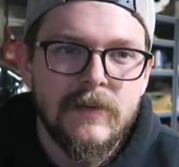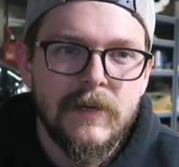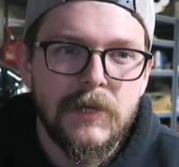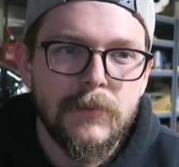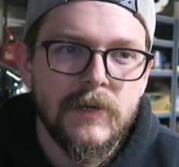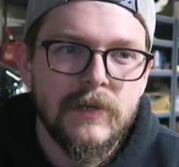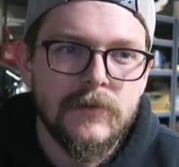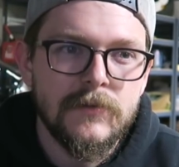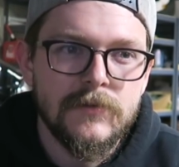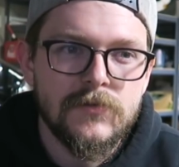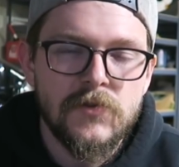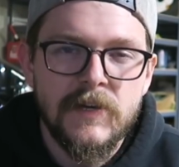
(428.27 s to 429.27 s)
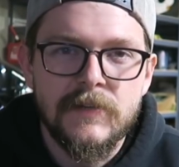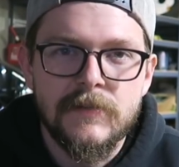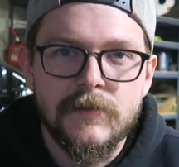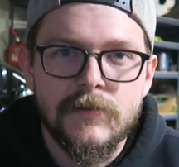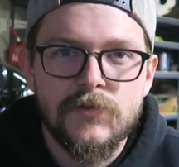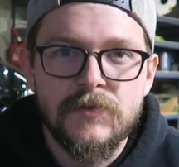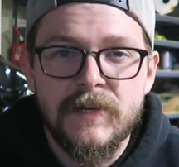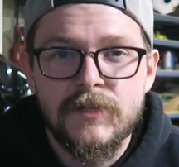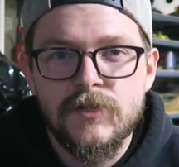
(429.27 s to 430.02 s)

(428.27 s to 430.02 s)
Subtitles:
Anybody who's tried to trash